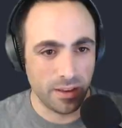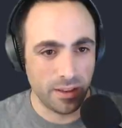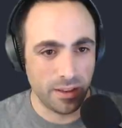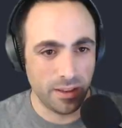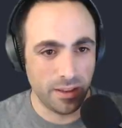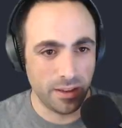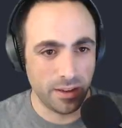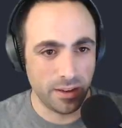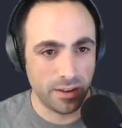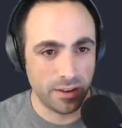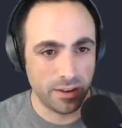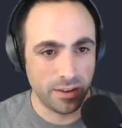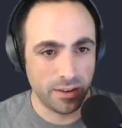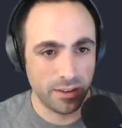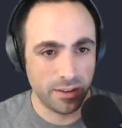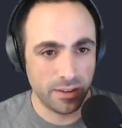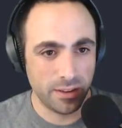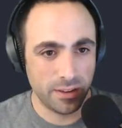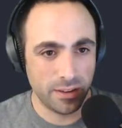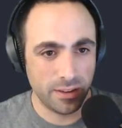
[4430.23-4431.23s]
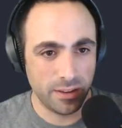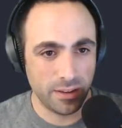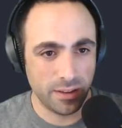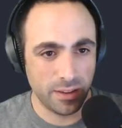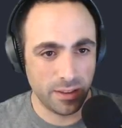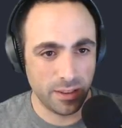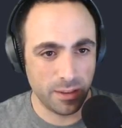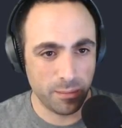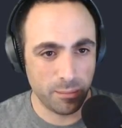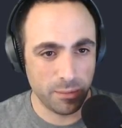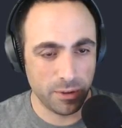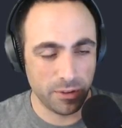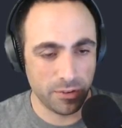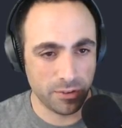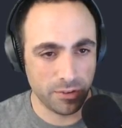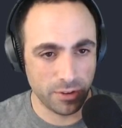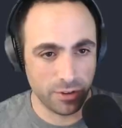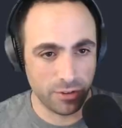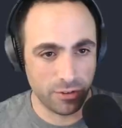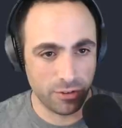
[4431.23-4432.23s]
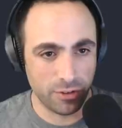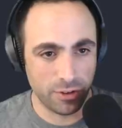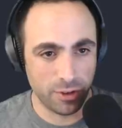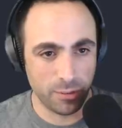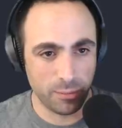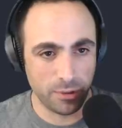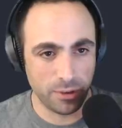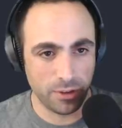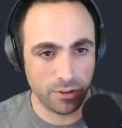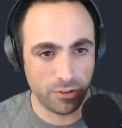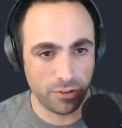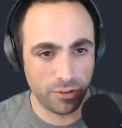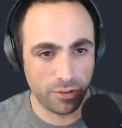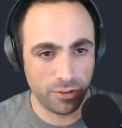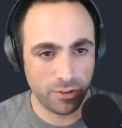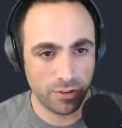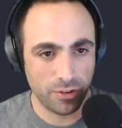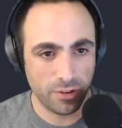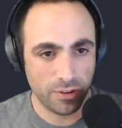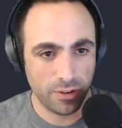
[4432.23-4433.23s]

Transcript: here in the message image,